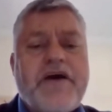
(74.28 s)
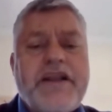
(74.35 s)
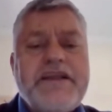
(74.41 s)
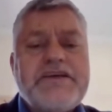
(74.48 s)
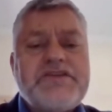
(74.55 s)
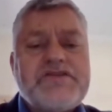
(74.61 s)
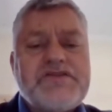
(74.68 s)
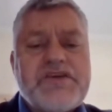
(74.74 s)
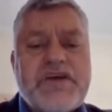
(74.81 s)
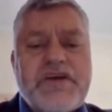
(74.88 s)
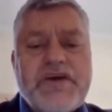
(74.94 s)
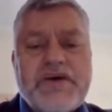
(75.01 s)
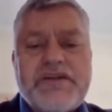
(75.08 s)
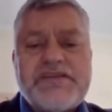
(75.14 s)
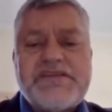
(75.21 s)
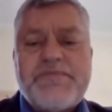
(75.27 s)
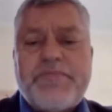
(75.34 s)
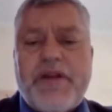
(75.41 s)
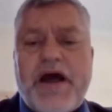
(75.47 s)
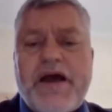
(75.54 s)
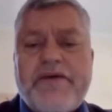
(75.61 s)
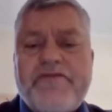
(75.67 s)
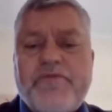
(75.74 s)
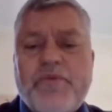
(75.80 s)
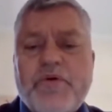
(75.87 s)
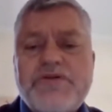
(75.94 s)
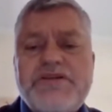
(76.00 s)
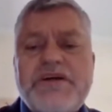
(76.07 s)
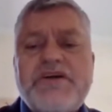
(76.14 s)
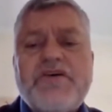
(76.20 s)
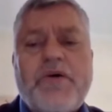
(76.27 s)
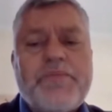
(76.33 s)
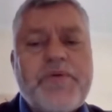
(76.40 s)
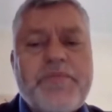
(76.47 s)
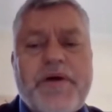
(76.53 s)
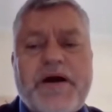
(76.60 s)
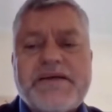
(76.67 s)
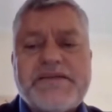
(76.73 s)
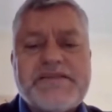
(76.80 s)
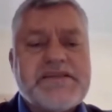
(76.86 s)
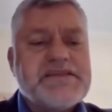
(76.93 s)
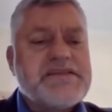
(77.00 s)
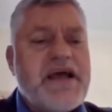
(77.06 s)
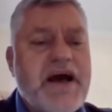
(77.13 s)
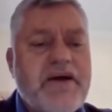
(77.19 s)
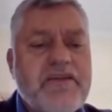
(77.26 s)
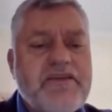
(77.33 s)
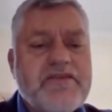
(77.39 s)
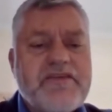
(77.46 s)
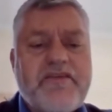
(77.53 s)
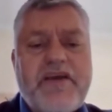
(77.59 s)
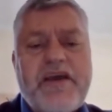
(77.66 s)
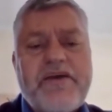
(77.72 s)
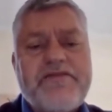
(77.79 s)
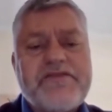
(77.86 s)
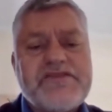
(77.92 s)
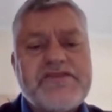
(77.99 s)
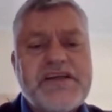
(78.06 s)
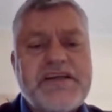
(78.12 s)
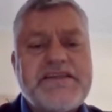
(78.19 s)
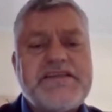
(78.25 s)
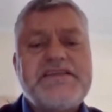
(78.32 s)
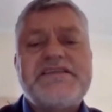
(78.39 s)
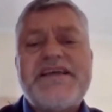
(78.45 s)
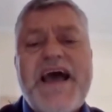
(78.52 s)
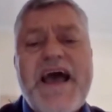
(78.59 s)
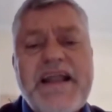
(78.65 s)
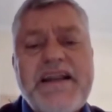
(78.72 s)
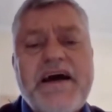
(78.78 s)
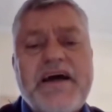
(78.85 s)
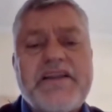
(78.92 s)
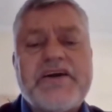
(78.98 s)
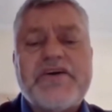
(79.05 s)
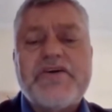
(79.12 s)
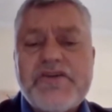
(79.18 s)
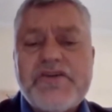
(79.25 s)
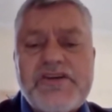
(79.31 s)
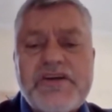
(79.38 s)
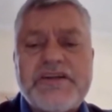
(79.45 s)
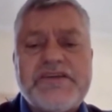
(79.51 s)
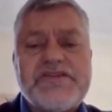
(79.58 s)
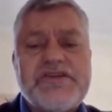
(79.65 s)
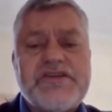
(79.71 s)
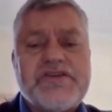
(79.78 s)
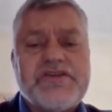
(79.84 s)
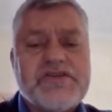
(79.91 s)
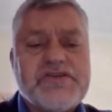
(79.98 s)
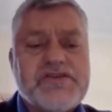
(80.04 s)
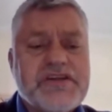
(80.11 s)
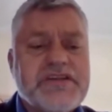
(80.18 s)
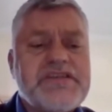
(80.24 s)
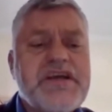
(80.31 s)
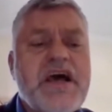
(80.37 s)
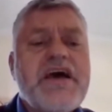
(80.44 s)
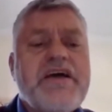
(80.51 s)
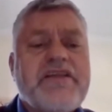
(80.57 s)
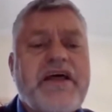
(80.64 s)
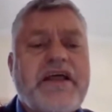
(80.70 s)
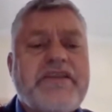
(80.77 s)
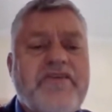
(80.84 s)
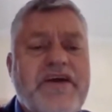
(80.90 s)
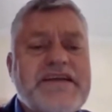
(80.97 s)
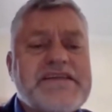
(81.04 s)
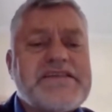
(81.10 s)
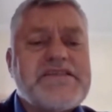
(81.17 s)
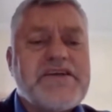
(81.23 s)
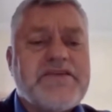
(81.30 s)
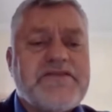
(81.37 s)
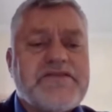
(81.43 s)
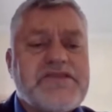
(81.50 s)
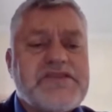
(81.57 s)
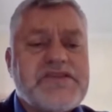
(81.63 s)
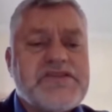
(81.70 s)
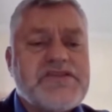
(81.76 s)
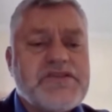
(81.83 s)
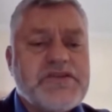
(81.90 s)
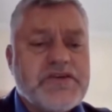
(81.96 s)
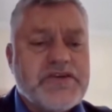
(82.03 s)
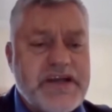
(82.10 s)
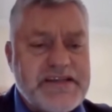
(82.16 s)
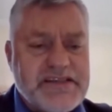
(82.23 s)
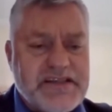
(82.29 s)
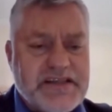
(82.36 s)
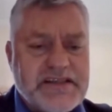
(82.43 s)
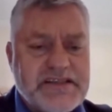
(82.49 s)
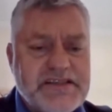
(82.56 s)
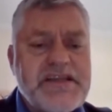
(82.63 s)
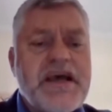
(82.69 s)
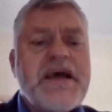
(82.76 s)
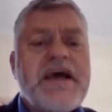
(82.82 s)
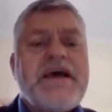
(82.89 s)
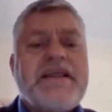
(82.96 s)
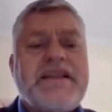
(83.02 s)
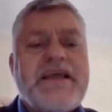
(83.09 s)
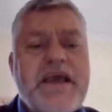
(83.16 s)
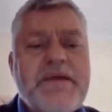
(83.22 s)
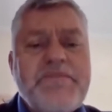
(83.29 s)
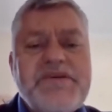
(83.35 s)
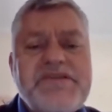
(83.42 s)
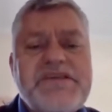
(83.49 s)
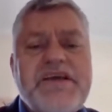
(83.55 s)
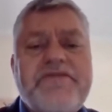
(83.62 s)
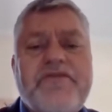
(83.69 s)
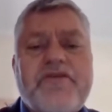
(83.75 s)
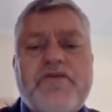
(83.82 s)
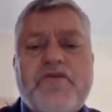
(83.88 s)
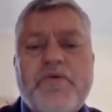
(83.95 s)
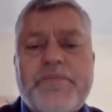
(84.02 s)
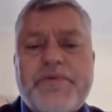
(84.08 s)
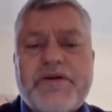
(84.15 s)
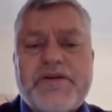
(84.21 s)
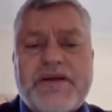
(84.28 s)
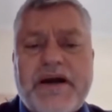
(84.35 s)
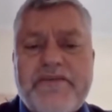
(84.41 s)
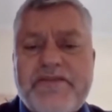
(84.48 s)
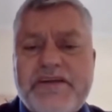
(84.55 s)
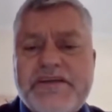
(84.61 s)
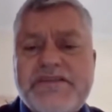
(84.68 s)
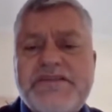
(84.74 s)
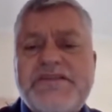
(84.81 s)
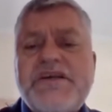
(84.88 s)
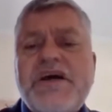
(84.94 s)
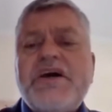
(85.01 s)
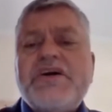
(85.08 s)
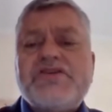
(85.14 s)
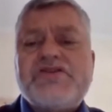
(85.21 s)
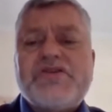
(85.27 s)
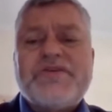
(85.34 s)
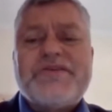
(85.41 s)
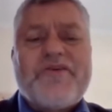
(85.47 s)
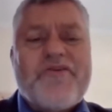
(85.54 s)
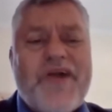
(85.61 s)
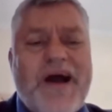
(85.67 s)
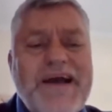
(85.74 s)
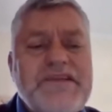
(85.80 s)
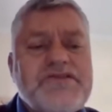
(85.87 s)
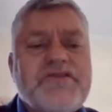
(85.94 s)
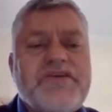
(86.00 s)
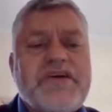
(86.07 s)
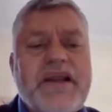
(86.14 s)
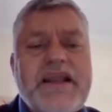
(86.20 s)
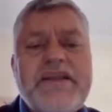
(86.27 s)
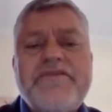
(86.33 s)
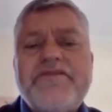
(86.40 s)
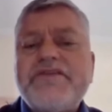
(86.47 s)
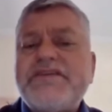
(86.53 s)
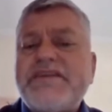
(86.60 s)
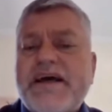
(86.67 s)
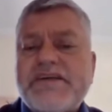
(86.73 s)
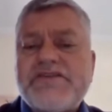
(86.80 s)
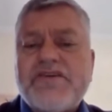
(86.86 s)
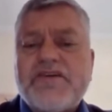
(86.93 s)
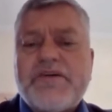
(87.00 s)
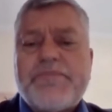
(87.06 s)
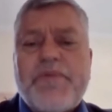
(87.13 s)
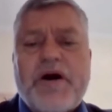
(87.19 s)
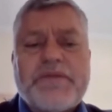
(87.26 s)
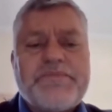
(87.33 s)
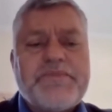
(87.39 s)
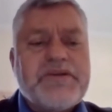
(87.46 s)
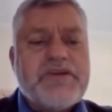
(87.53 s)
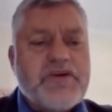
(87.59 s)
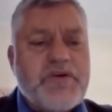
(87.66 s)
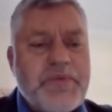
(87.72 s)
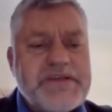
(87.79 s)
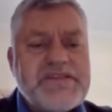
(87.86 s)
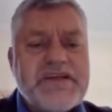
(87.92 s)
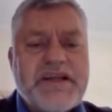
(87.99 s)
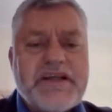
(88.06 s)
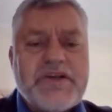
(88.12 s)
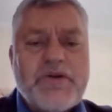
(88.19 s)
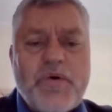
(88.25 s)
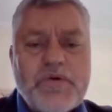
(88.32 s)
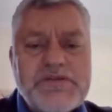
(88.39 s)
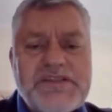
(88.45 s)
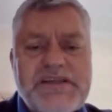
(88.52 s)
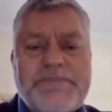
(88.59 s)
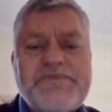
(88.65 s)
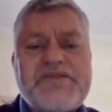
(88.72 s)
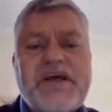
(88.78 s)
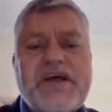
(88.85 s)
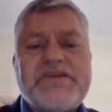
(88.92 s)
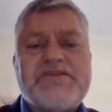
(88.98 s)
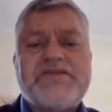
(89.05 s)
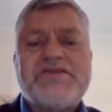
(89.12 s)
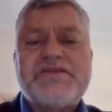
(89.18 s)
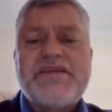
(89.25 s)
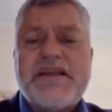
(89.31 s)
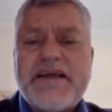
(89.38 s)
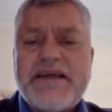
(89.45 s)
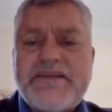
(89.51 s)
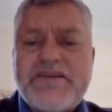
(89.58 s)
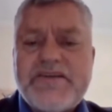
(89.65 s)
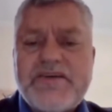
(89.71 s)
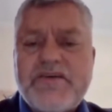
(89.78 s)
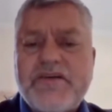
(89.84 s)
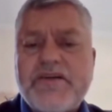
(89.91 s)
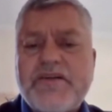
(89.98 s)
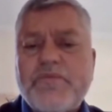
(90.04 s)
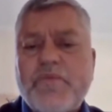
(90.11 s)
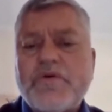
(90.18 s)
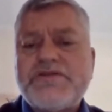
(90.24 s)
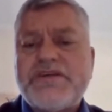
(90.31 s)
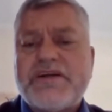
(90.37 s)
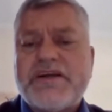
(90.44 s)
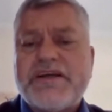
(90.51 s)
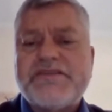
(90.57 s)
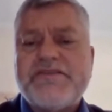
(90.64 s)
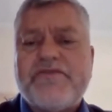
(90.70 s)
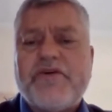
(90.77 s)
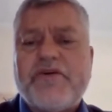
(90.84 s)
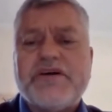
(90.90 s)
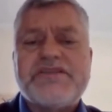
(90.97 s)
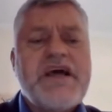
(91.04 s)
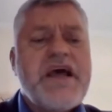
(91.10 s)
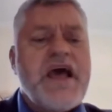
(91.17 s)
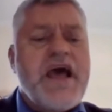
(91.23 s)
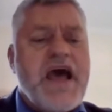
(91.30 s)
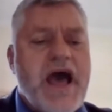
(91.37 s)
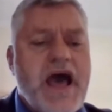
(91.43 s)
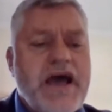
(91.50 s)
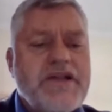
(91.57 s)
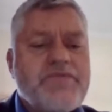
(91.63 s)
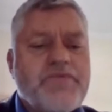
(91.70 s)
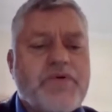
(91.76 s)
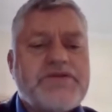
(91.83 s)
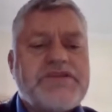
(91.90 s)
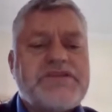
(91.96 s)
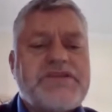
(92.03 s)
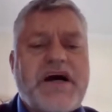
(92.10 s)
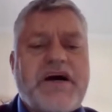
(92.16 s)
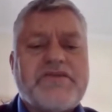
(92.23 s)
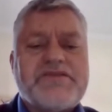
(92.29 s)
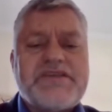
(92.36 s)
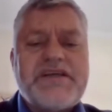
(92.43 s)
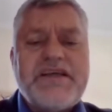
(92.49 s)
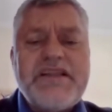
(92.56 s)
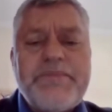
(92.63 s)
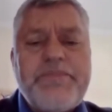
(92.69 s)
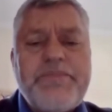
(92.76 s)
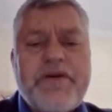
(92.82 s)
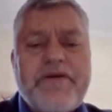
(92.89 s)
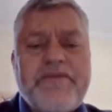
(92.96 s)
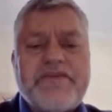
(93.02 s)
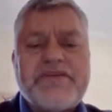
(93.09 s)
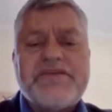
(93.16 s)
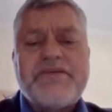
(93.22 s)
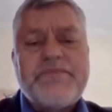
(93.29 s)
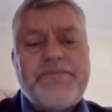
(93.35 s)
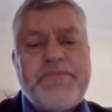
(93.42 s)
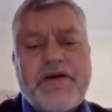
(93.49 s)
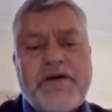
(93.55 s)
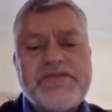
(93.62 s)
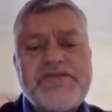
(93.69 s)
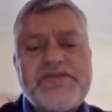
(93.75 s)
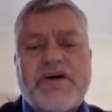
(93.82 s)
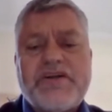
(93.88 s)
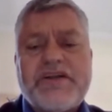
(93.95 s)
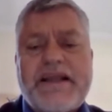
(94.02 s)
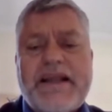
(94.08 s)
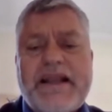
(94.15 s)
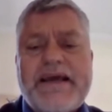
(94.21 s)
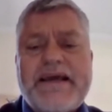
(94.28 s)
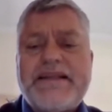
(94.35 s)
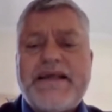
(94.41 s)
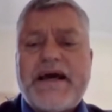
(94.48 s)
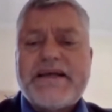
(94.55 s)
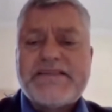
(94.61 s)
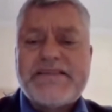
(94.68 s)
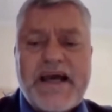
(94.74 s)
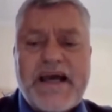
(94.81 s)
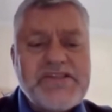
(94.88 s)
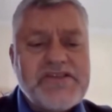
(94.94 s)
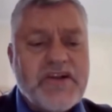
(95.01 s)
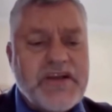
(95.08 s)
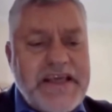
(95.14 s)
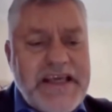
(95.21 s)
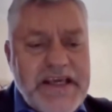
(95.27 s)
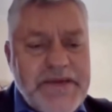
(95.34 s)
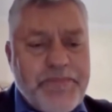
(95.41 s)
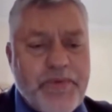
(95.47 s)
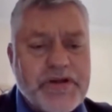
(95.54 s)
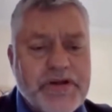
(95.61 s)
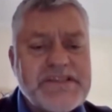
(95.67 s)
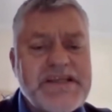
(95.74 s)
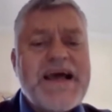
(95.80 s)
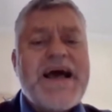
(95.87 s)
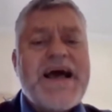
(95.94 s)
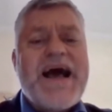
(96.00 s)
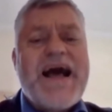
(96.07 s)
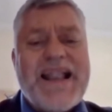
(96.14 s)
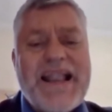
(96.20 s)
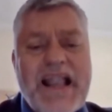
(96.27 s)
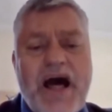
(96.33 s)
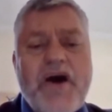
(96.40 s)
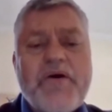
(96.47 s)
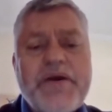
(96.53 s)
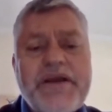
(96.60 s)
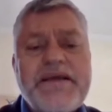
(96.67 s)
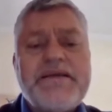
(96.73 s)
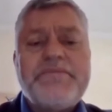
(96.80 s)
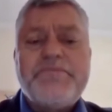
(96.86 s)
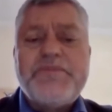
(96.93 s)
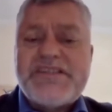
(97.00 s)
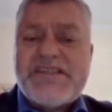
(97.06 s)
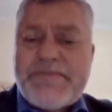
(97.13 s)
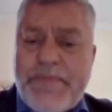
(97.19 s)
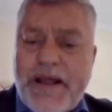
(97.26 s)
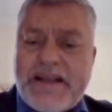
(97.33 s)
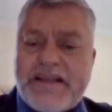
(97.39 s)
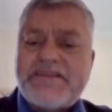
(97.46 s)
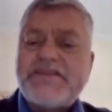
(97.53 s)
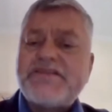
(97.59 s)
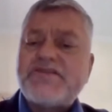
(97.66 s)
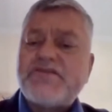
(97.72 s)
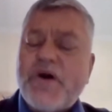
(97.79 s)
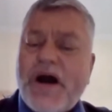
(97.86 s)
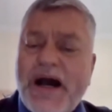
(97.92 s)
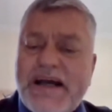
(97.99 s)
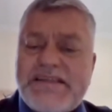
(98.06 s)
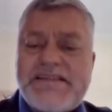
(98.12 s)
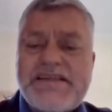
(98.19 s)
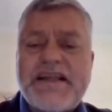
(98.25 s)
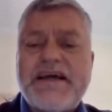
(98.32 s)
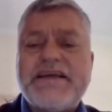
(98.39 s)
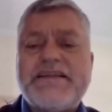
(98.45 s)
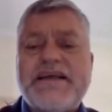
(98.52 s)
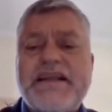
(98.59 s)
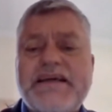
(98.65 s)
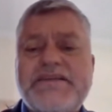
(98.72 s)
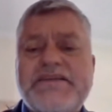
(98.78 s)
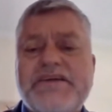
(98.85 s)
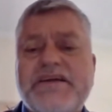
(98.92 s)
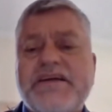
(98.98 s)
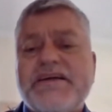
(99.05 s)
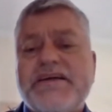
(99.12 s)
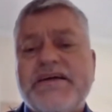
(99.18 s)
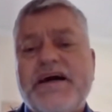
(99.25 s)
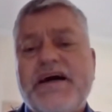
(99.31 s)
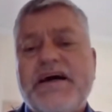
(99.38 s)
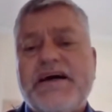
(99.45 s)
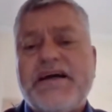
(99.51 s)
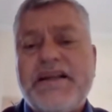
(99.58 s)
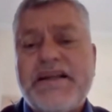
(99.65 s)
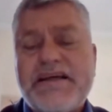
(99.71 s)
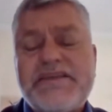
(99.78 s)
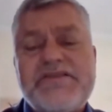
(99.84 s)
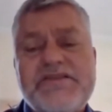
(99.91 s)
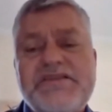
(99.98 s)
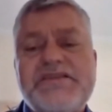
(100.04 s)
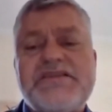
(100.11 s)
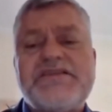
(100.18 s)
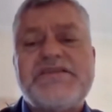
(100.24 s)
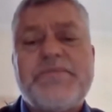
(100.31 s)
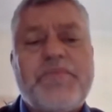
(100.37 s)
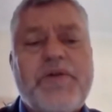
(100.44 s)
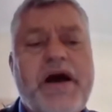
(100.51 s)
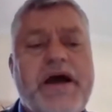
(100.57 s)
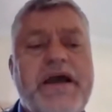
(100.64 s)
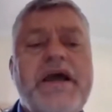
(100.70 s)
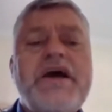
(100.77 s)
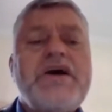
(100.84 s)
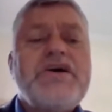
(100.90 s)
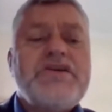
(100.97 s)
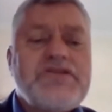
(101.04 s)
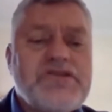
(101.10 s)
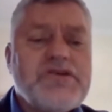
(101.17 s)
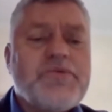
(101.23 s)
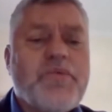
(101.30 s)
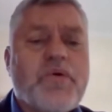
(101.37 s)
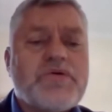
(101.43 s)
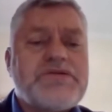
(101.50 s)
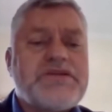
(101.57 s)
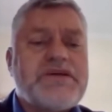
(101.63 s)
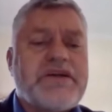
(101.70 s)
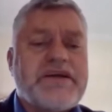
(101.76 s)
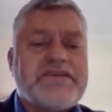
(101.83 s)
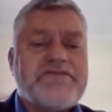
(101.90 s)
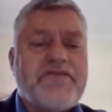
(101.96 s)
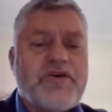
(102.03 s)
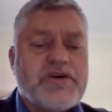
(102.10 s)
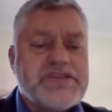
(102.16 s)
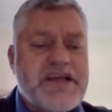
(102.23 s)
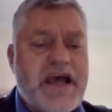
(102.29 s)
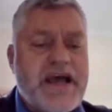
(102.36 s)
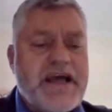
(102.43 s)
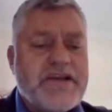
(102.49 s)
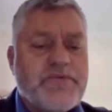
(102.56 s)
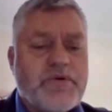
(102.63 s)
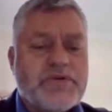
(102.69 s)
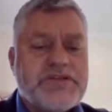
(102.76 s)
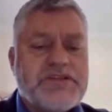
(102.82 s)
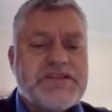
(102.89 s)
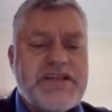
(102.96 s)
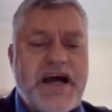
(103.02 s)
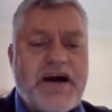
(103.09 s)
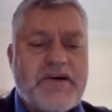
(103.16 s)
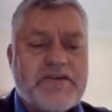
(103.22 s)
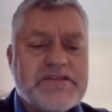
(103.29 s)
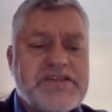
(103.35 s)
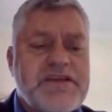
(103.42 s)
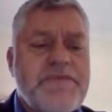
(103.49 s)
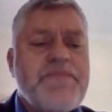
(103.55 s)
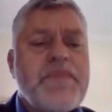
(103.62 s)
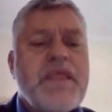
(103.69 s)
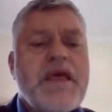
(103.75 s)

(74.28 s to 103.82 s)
Failure to secure the supply of water compromises health care facilities and other crucial institutions that render services to residents. The MEC for Corporate Governance should write to the relevant national department requesting that all substations, electrical water reservoirs, and water towers in the province are declared as national key points, allowing municipalities to isolate electricity supply to water reservoirs and water towers.